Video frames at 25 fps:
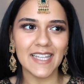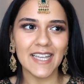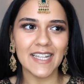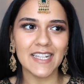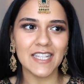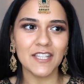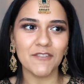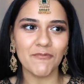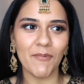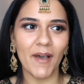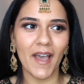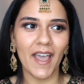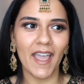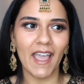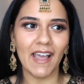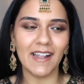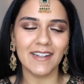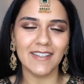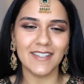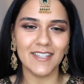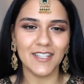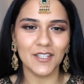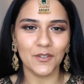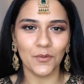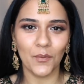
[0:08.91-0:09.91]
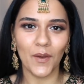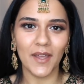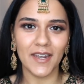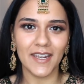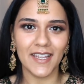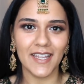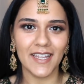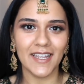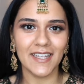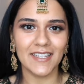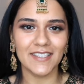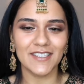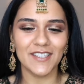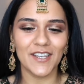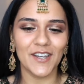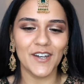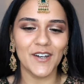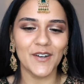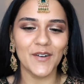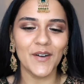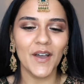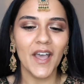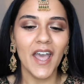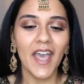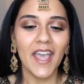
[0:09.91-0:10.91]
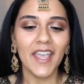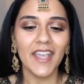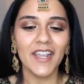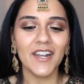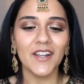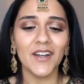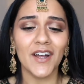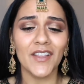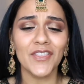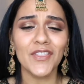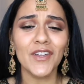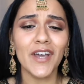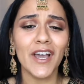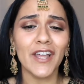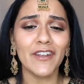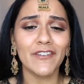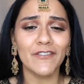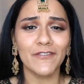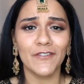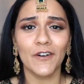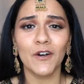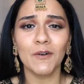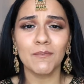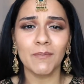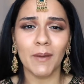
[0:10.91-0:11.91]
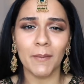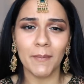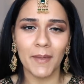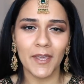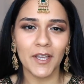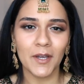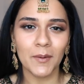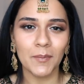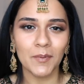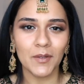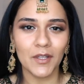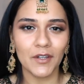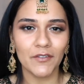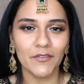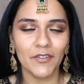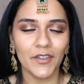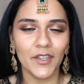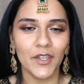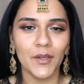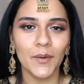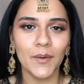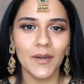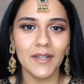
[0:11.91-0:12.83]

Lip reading: It's my auntie's wedding, so you know, I thought I'd film my makeup look for you.